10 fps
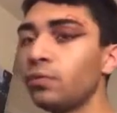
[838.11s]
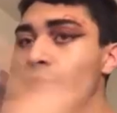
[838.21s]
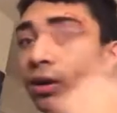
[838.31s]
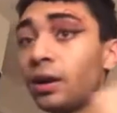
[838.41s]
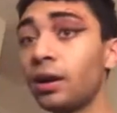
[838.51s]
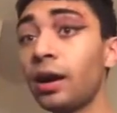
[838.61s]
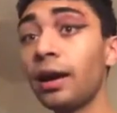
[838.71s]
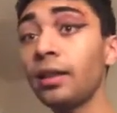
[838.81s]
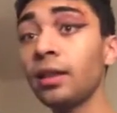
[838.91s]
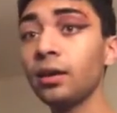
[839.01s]
for our
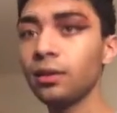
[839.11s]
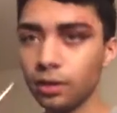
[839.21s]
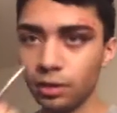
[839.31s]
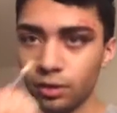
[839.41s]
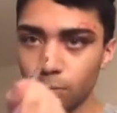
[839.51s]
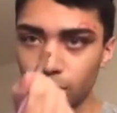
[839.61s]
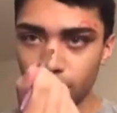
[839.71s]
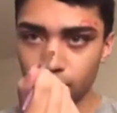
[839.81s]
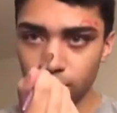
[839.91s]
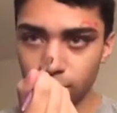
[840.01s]
highlight under the
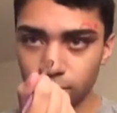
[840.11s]
brow.